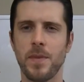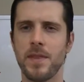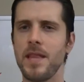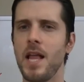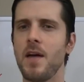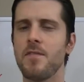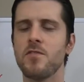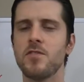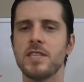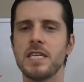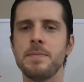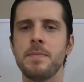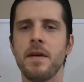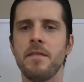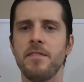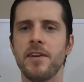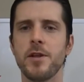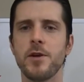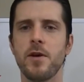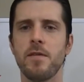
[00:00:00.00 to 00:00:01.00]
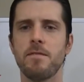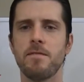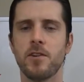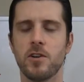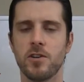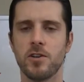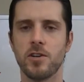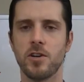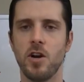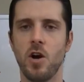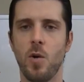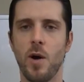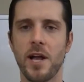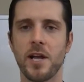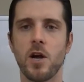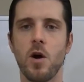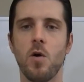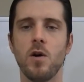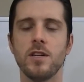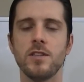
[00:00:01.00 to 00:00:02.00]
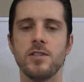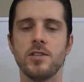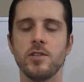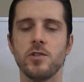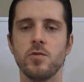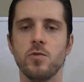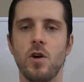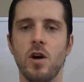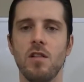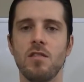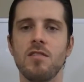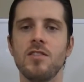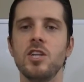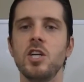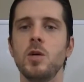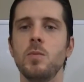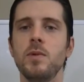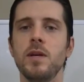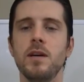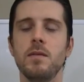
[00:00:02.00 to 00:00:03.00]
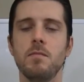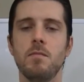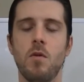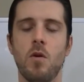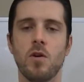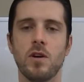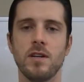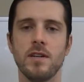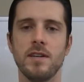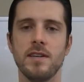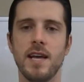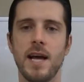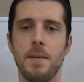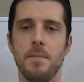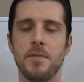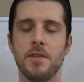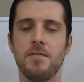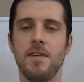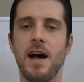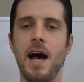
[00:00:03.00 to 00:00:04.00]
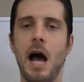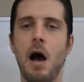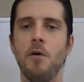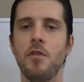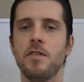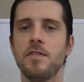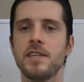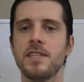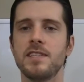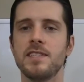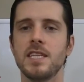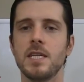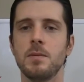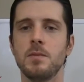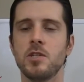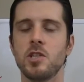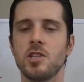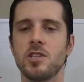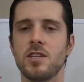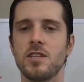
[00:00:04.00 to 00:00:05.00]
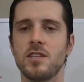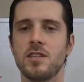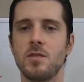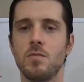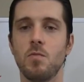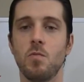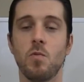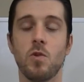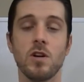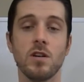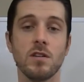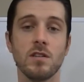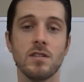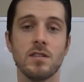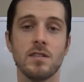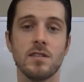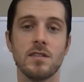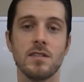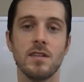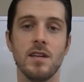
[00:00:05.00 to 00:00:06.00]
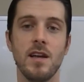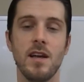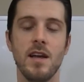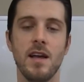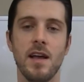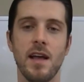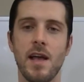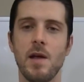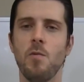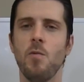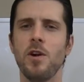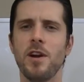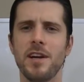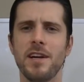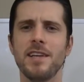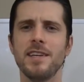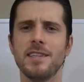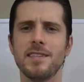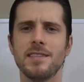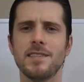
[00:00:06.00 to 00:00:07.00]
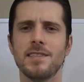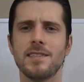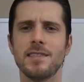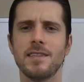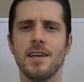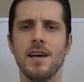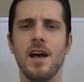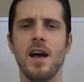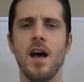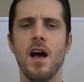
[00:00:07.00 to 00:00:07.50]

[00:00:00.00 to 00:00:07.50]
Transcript: Now, if you see my video on vertigo, I go into a little bit more in depth of how the vestibular system works and what it is.